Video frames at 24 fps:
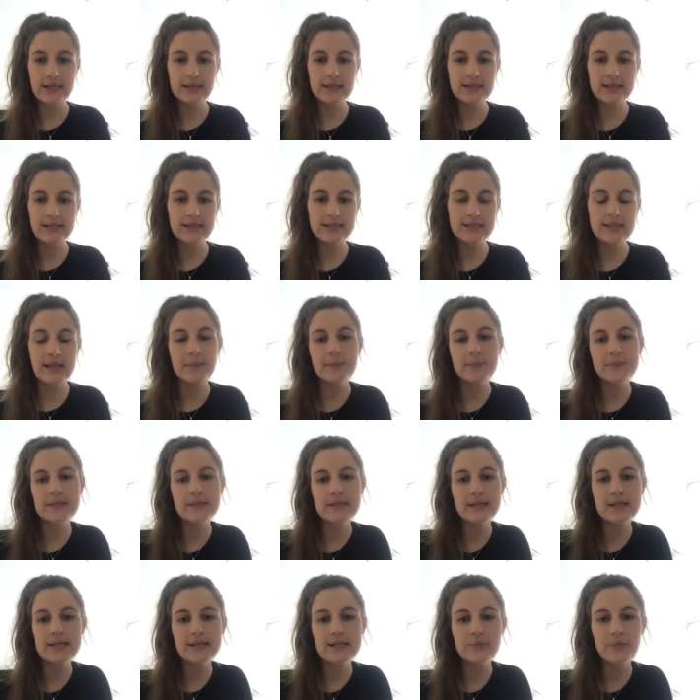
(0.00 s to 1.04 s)
steps.
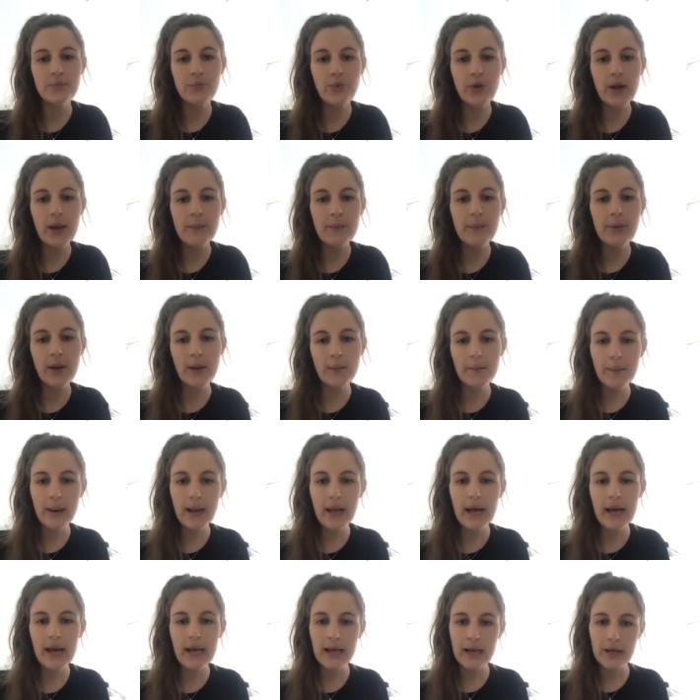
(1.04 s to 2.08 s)
It's prep,
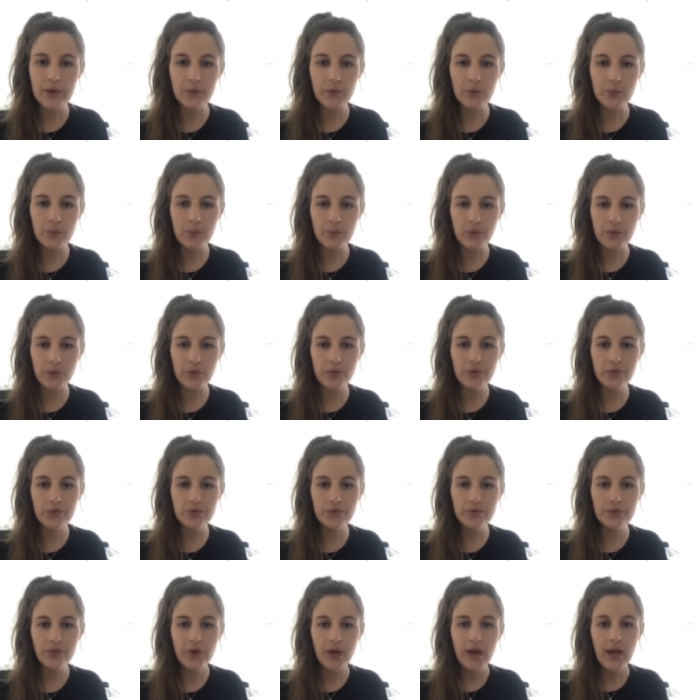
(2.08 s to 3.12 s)
apply and remove,
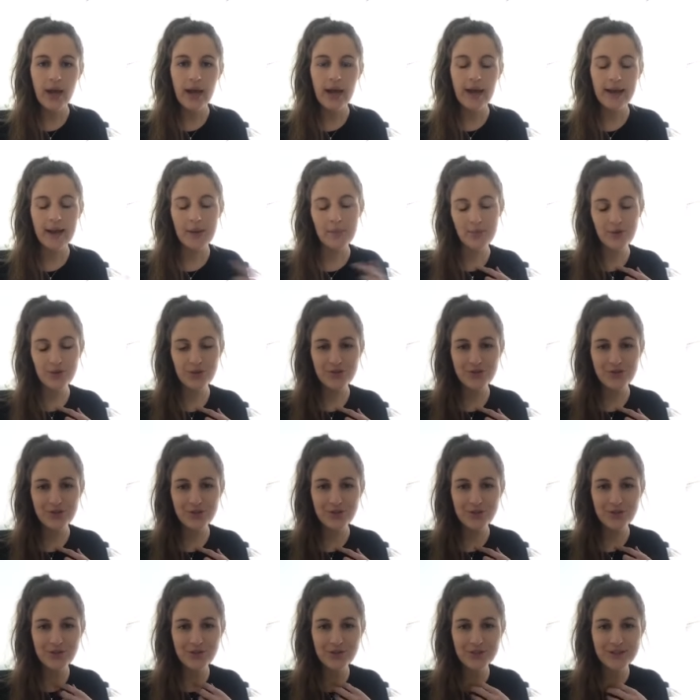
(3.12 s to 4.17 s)
and I'm going to show
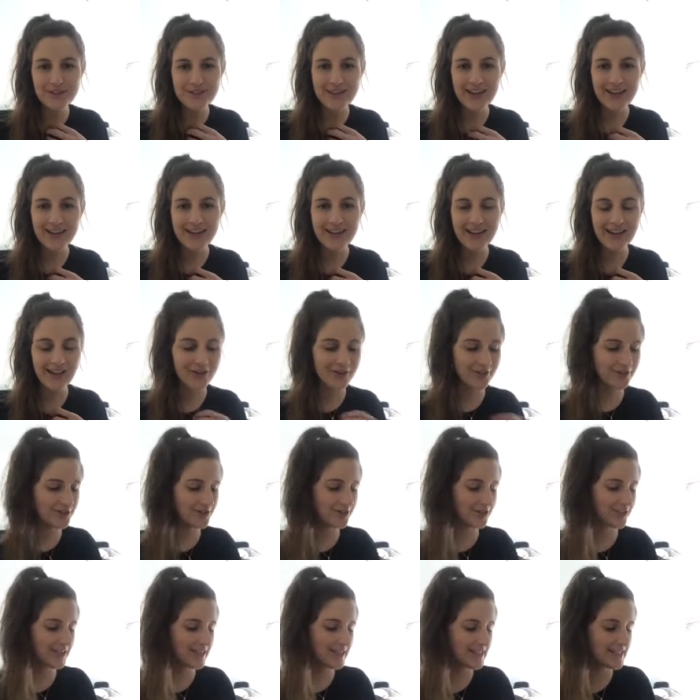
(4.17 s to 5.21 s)
you exactly how to
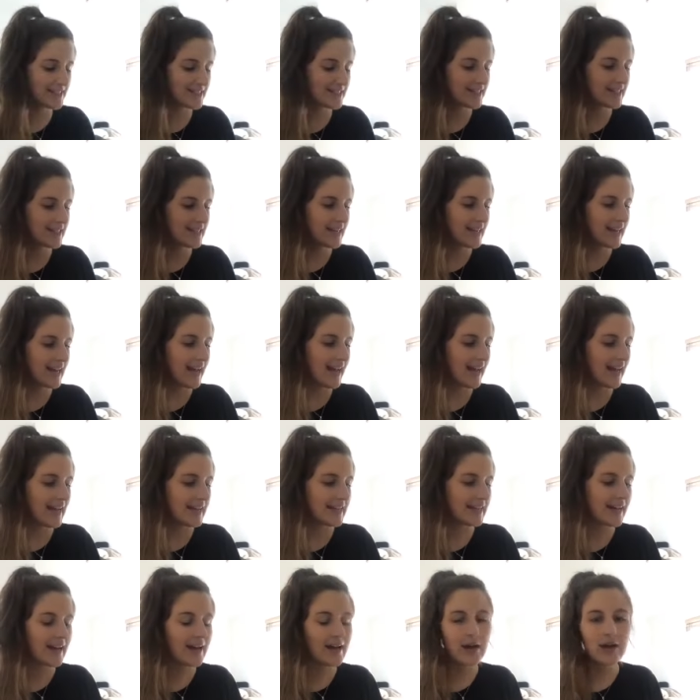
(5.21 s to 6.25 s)
do it,
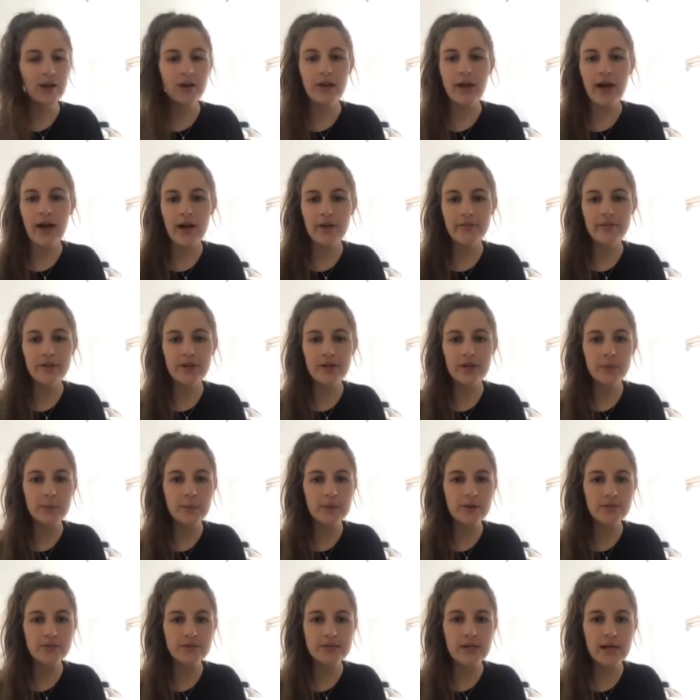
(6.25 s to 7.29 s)
and I have a little
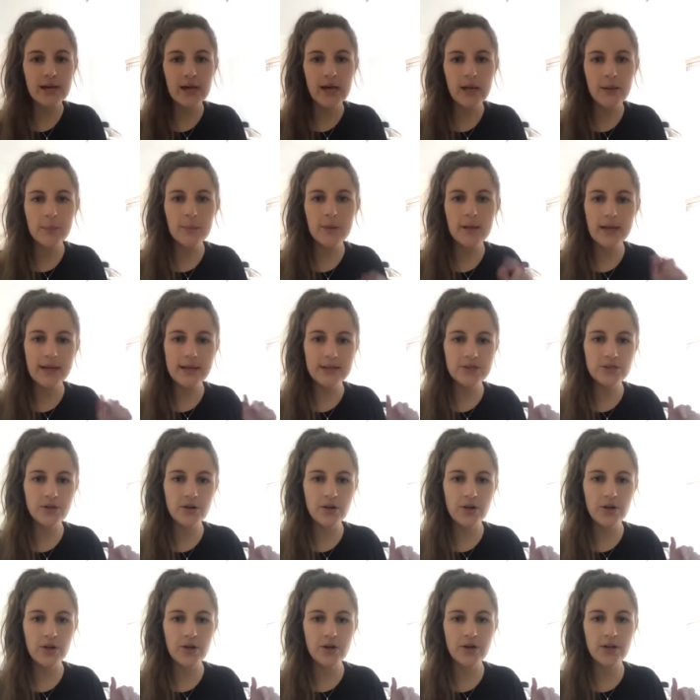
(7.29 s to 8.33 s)
bit of time later
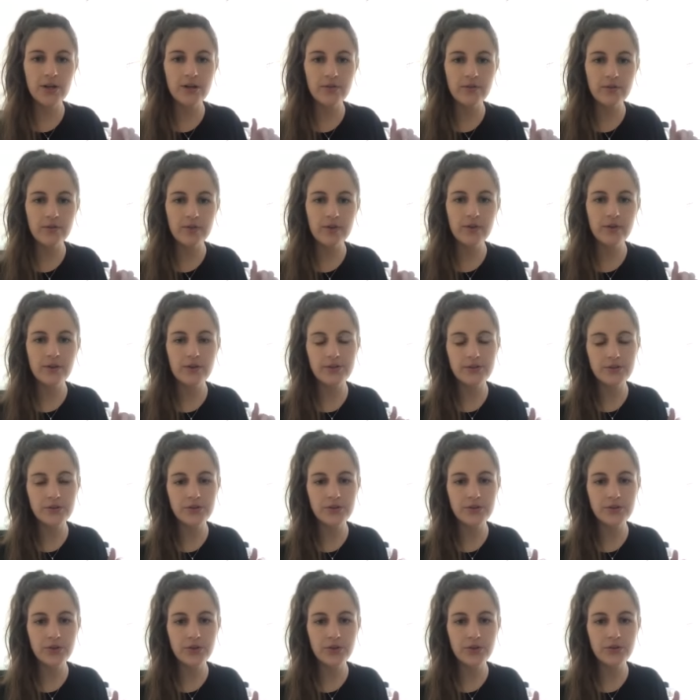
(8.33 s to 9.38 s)
on in the video to
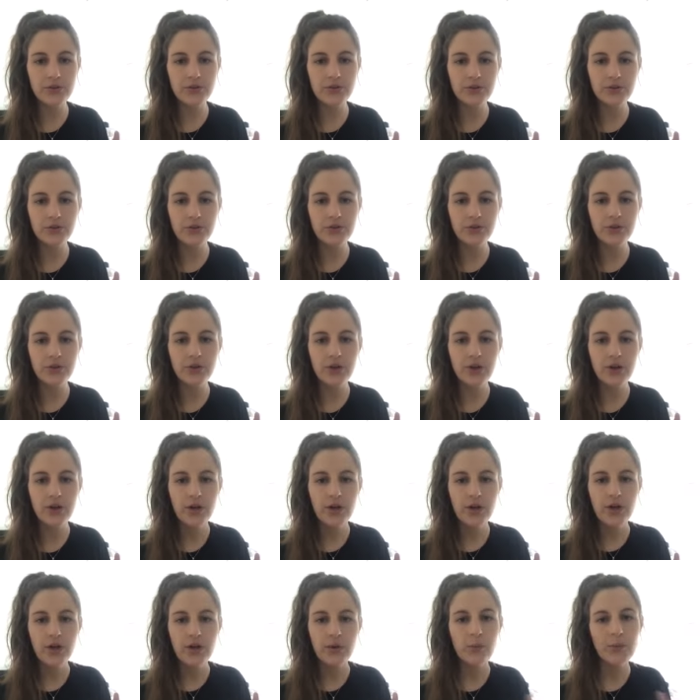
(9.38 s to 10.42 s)
show you
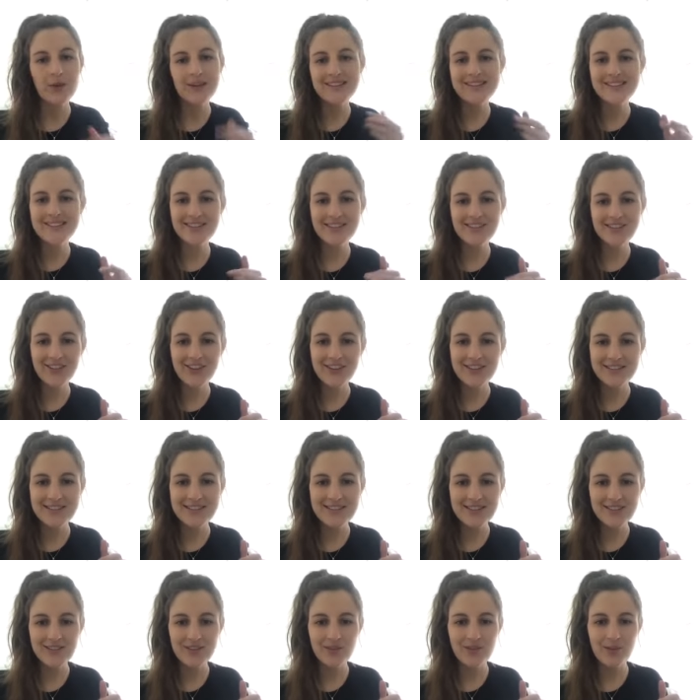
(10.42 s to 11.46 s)
what's in the
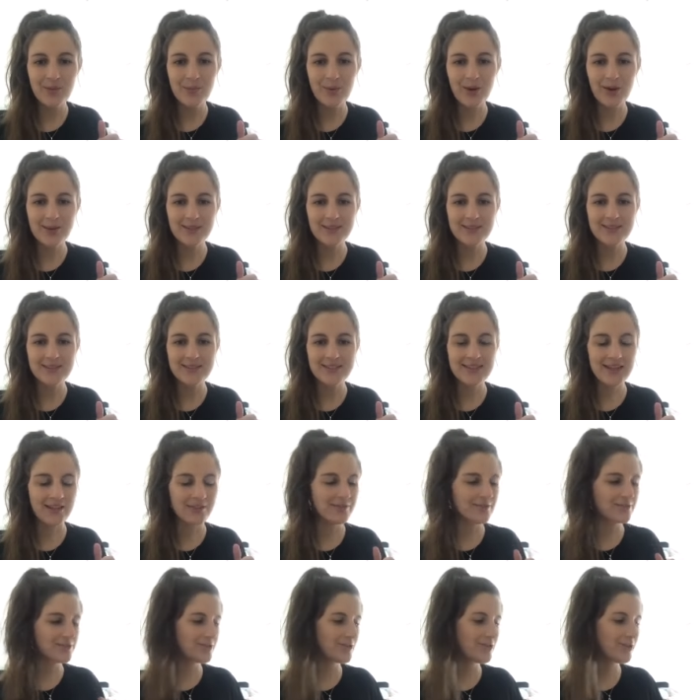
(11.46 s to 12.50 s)
contents of the box and stuff,
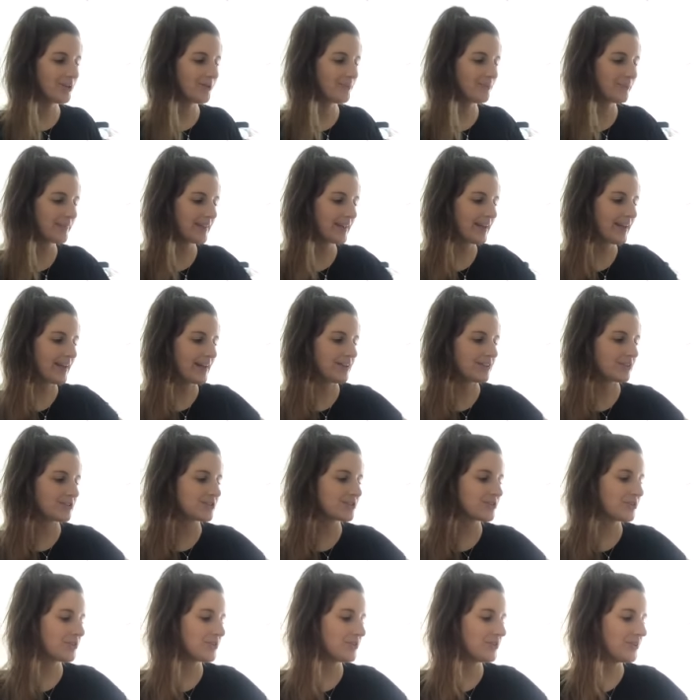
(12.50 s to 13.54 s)
so I'll
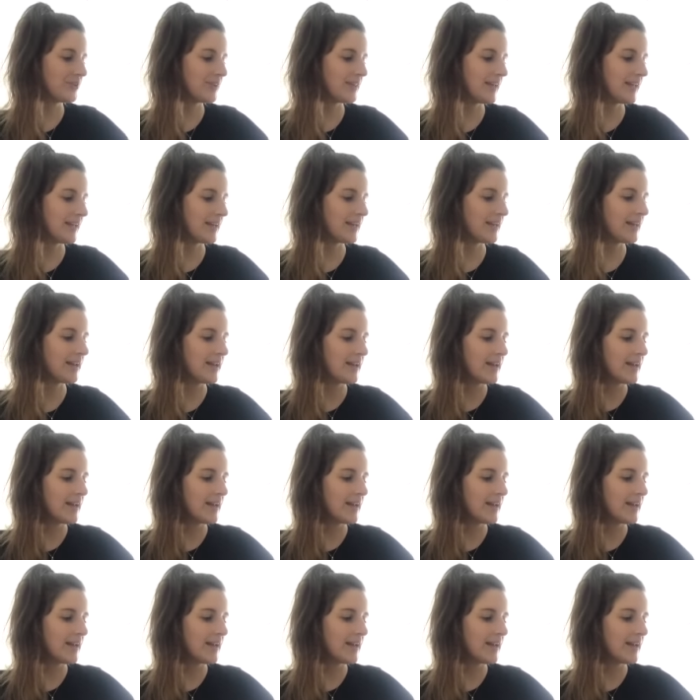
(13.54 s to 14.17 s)
show you then.